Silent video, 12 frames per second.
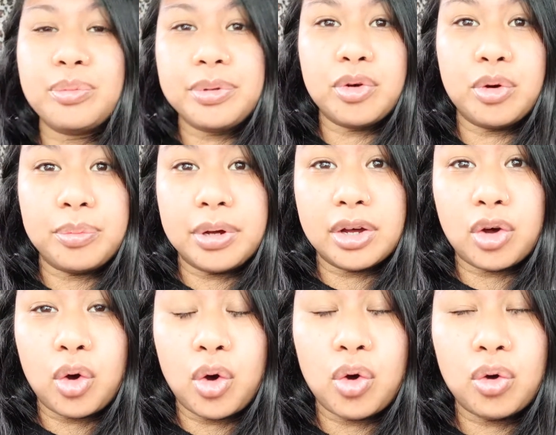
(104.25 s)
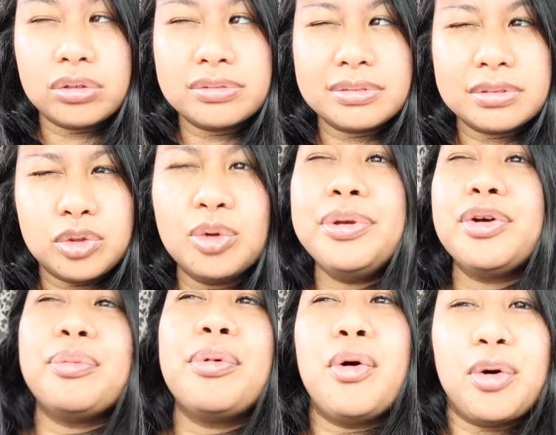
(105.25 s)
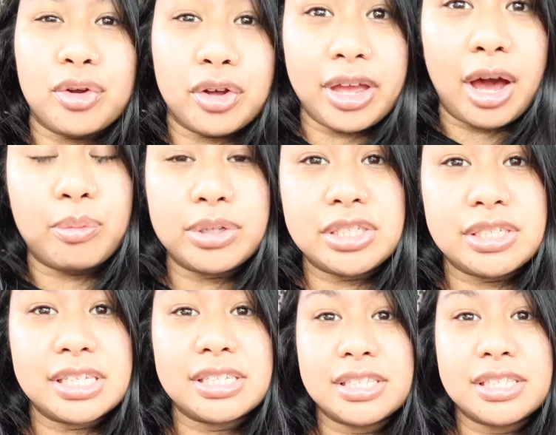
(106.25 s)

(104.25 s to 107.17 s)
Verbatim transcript: Umikuma, Umikuma Ono, yeah, which is the